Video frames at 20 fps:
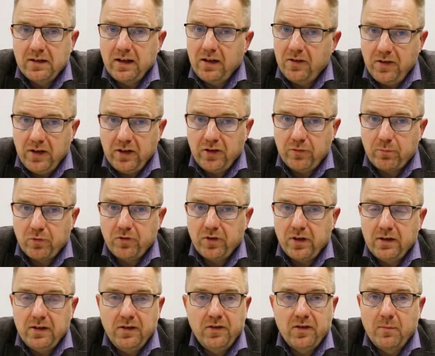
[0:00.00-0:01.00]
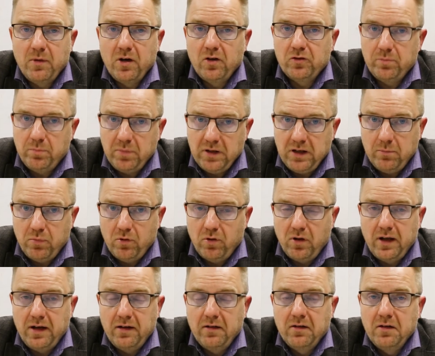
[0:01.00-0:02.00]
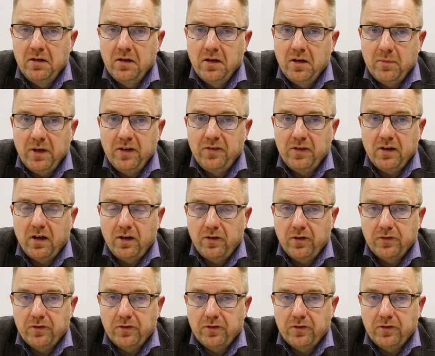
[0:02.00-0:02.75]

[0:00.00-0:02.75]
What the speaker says: and 6% is about people and basically other